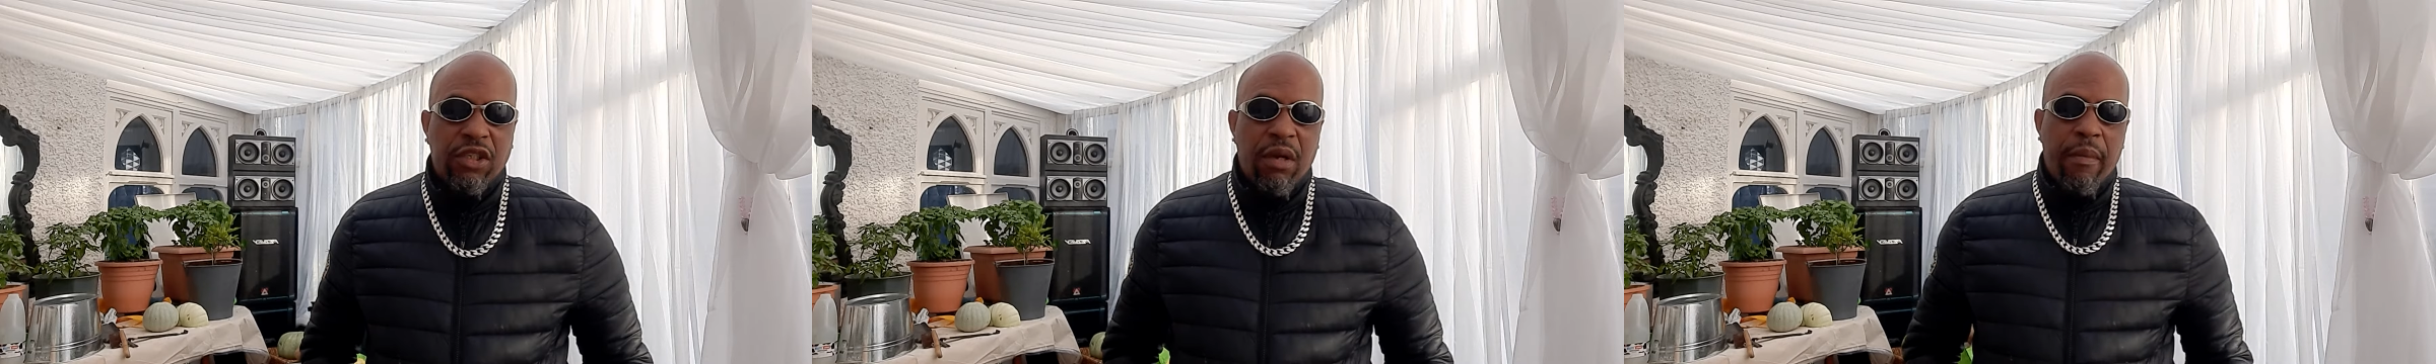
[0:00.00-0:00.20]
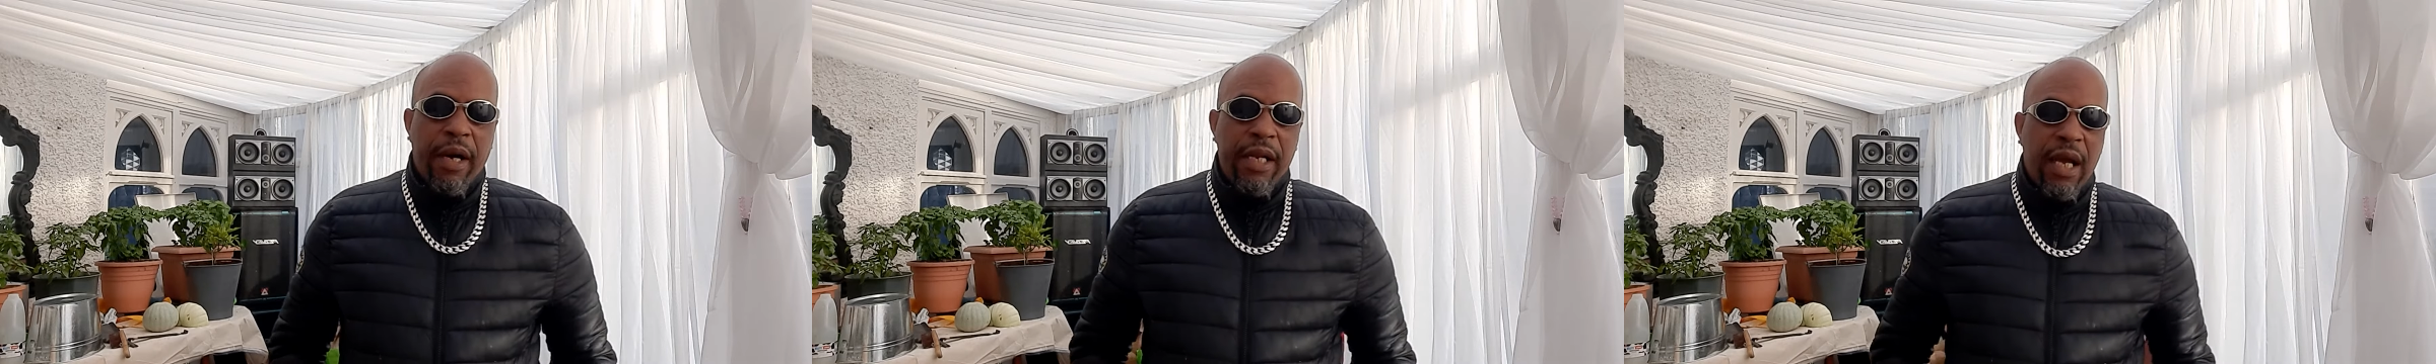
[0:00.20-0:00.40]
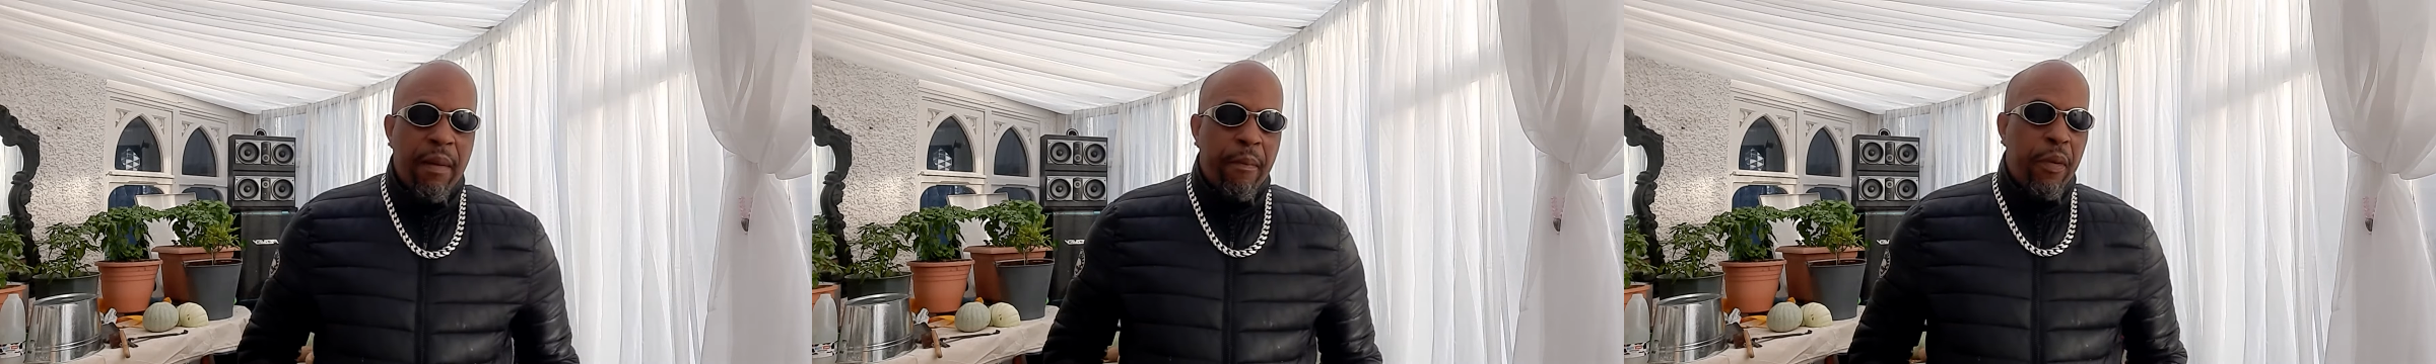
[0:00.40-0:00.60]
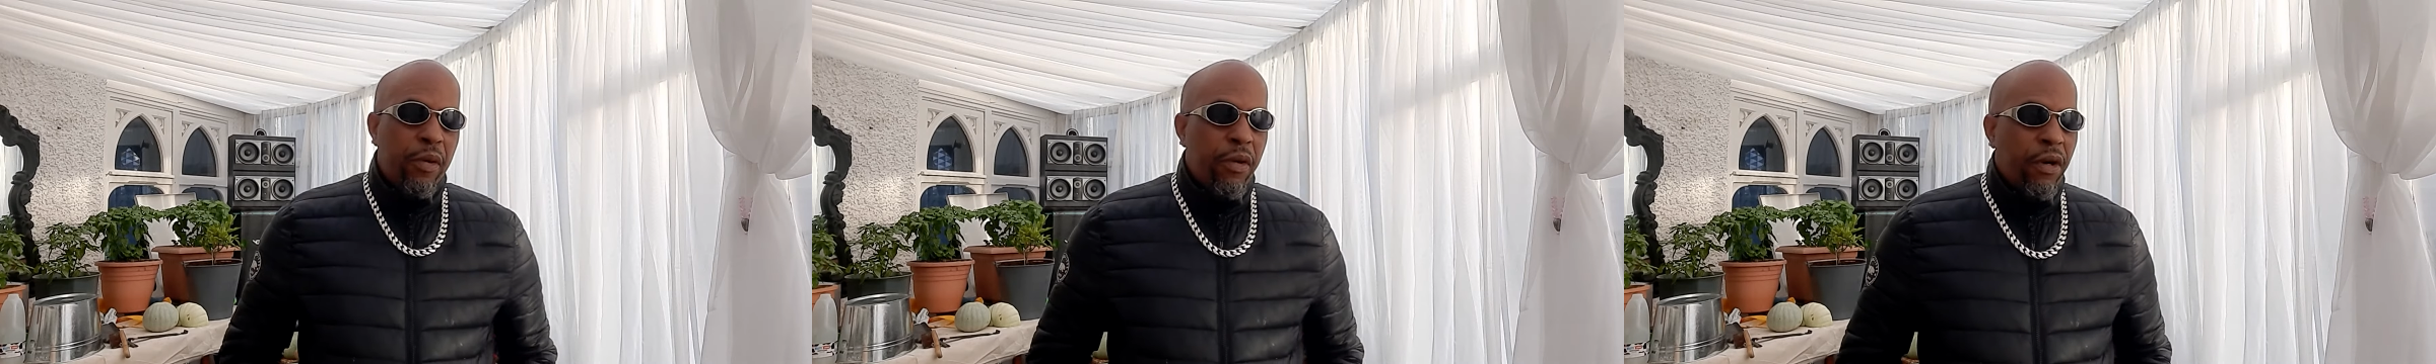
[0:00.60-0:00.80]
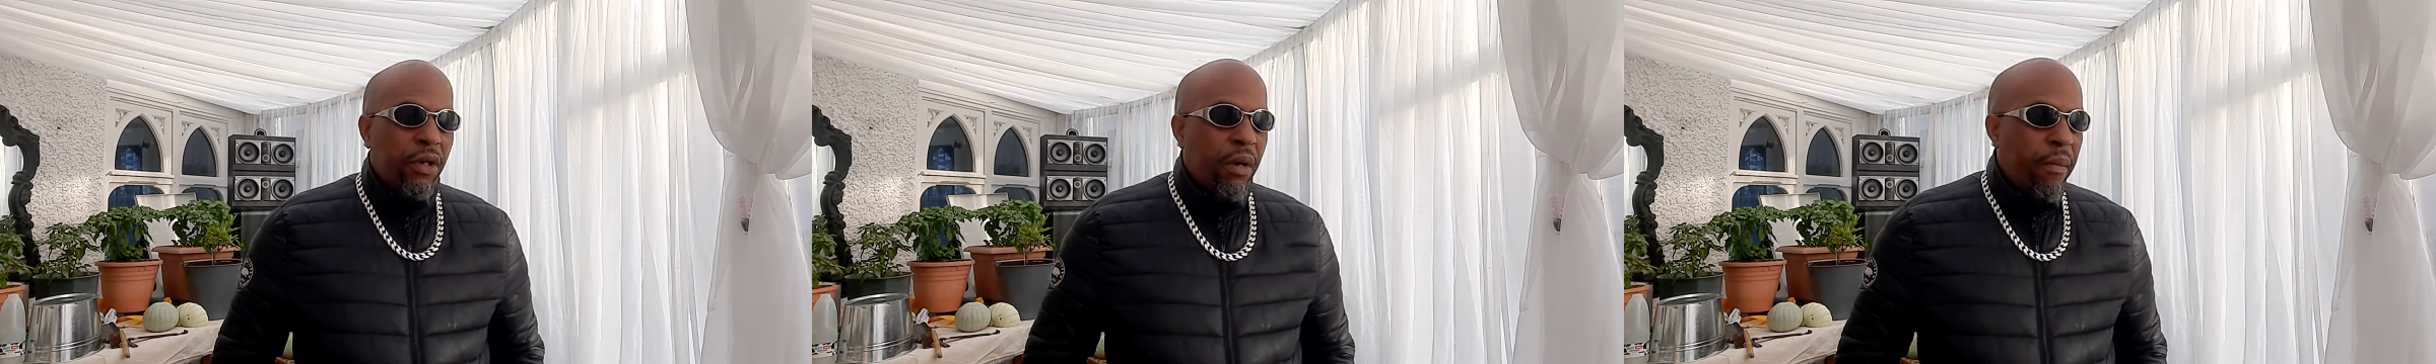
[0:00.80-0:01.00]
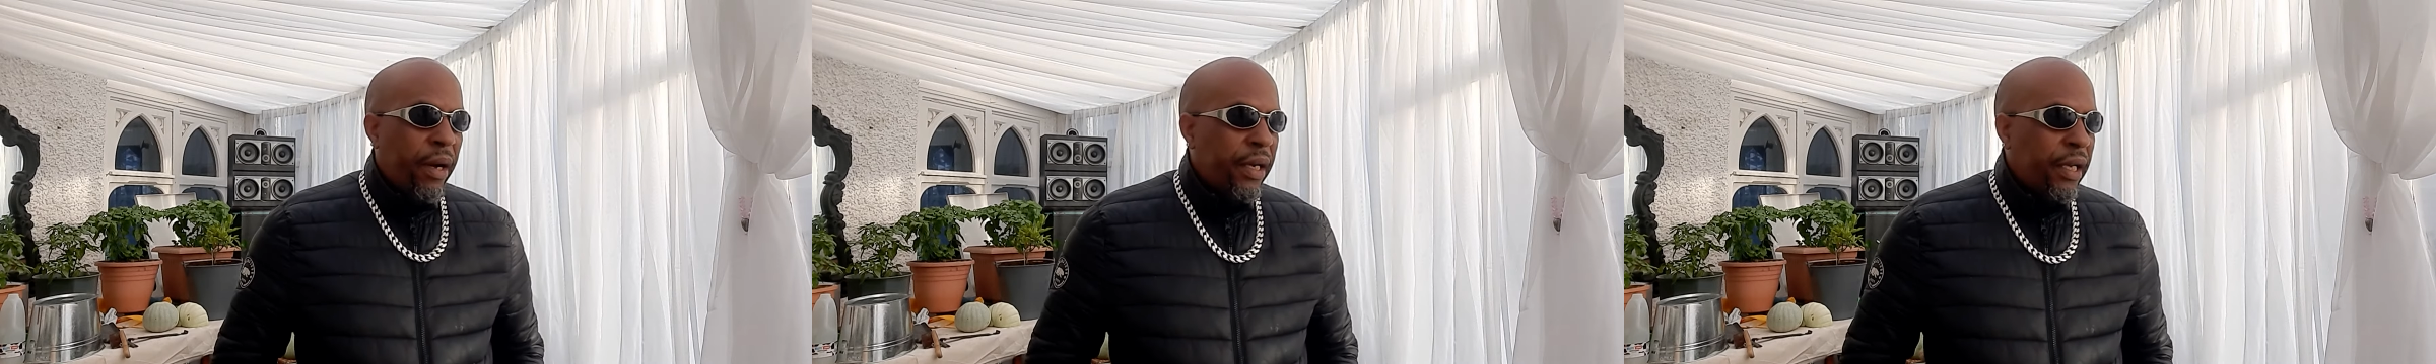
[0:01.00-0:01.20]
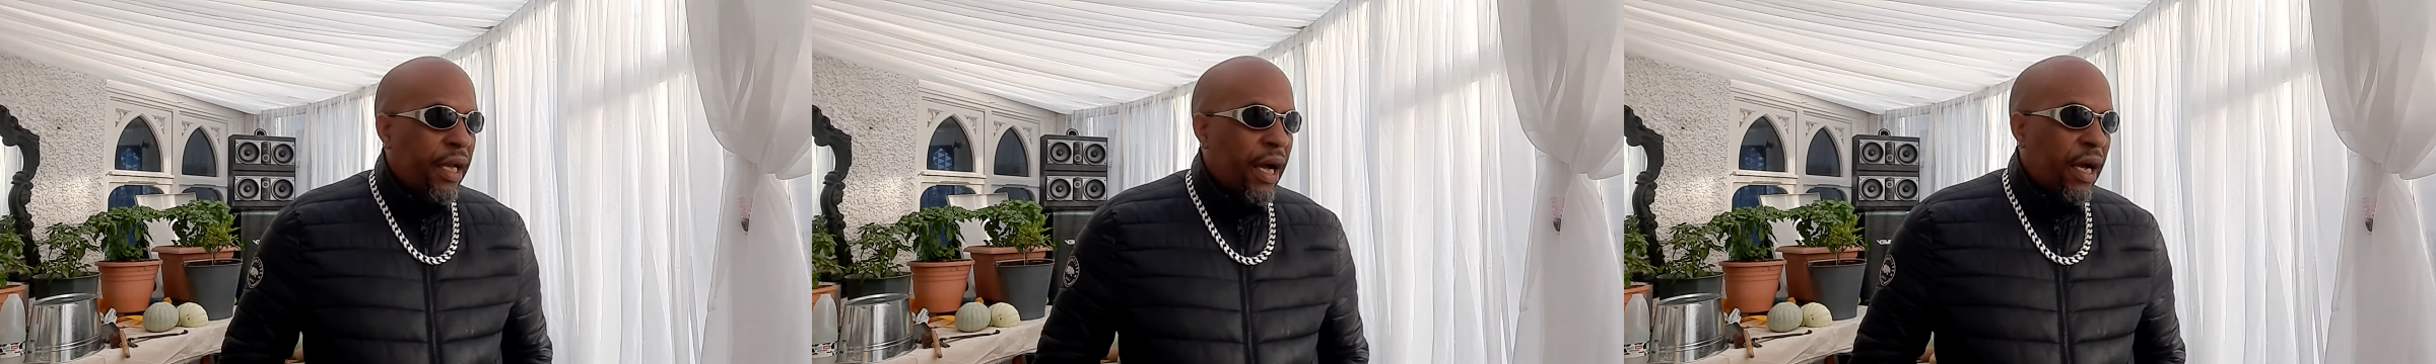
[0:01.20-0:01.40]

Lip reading: nobody and put down nobody